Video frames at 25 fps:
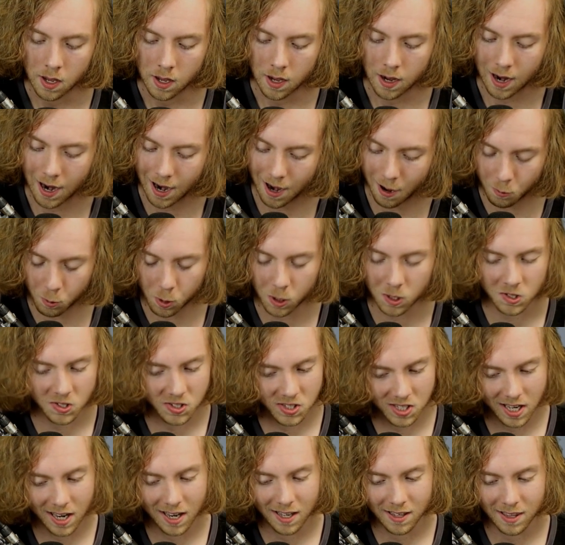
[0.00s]
I will
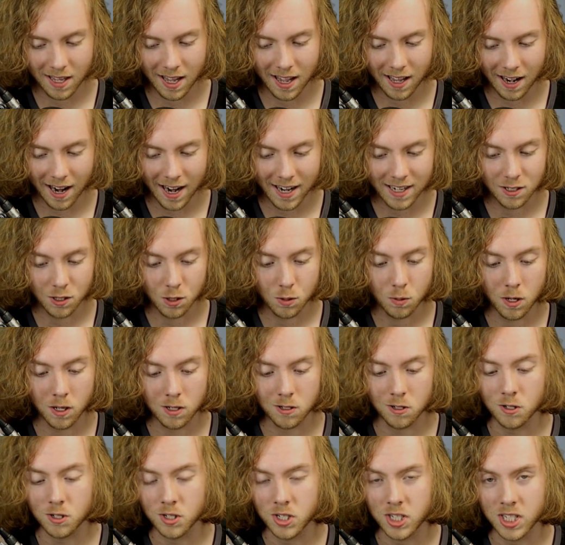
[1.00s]
say that I do
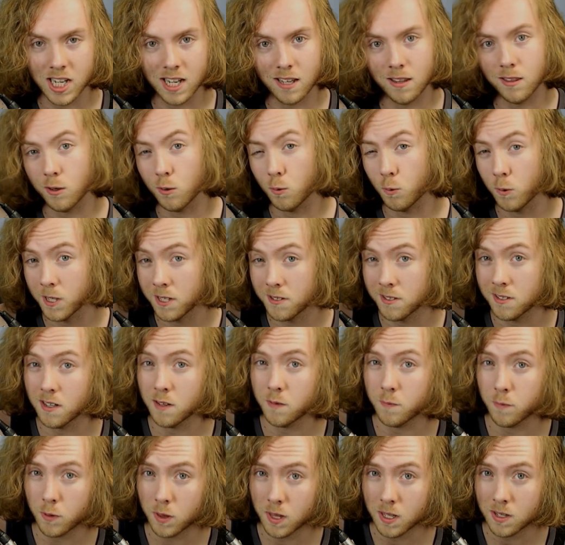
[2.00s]
understand their reasoning
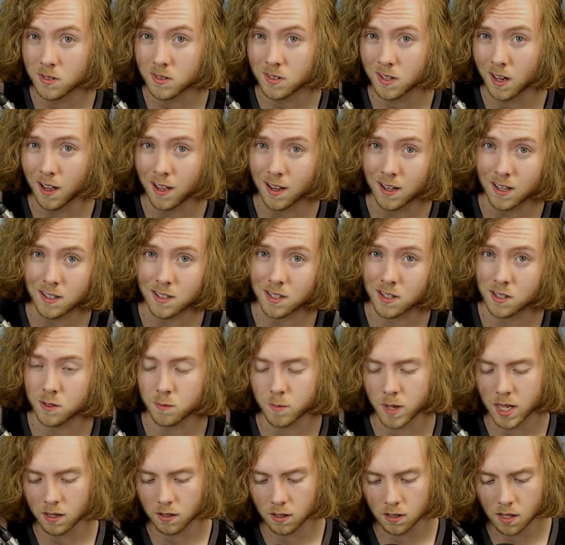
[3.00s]
for this, and it does
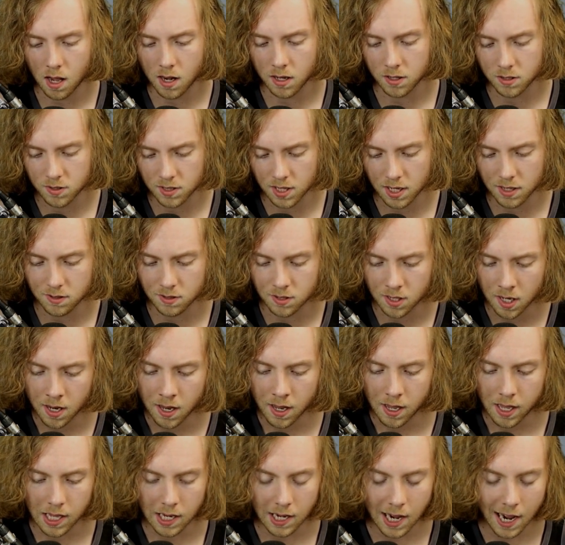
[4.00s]
make a lot of sense.
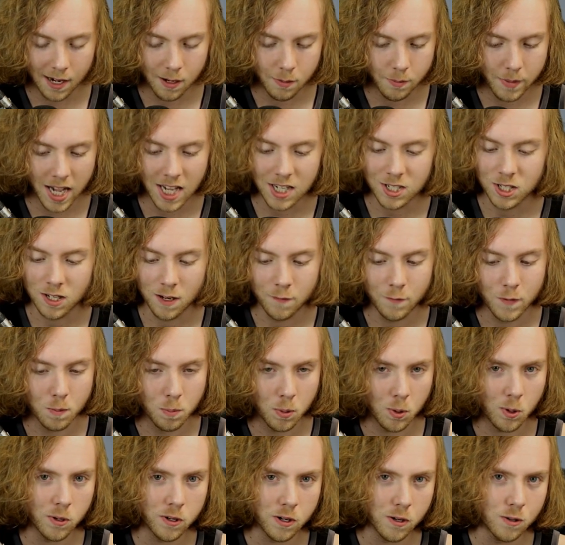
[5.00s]
And I'd imagine if you
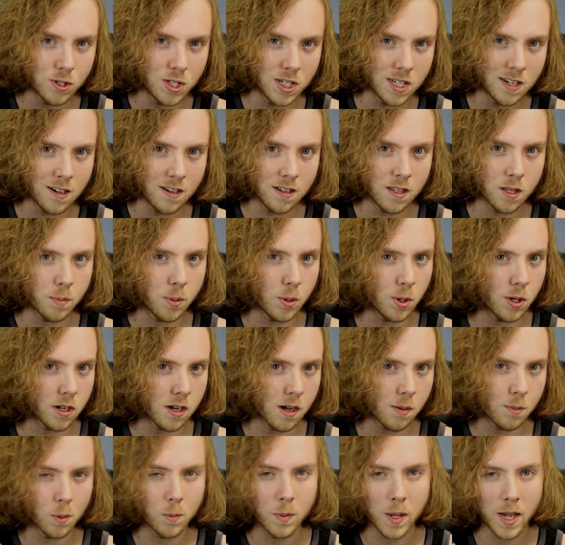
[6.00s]
pull Gogeta, you pull a
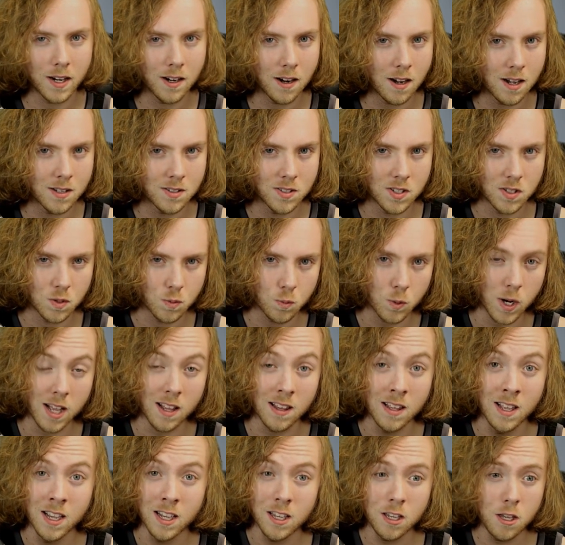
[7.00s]
couple Pycons as well,
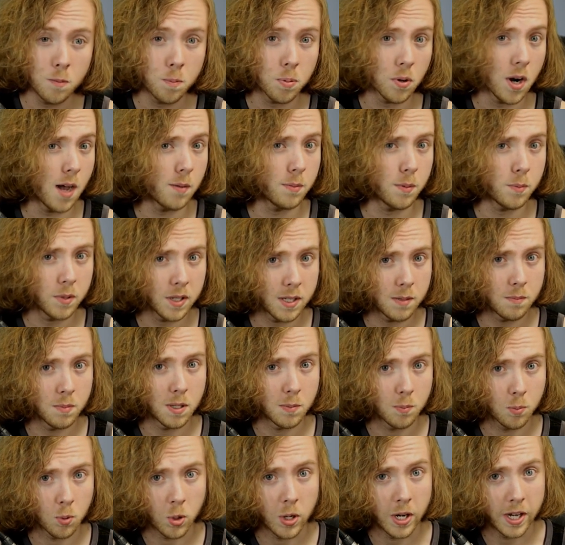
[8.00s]
you'd probably be
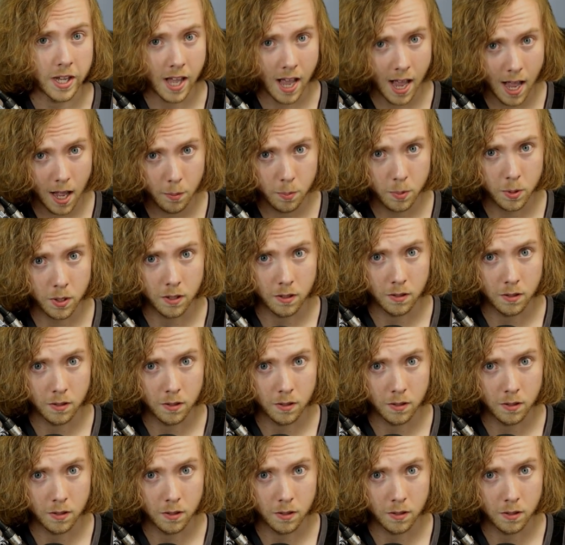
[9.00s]
pretty happy.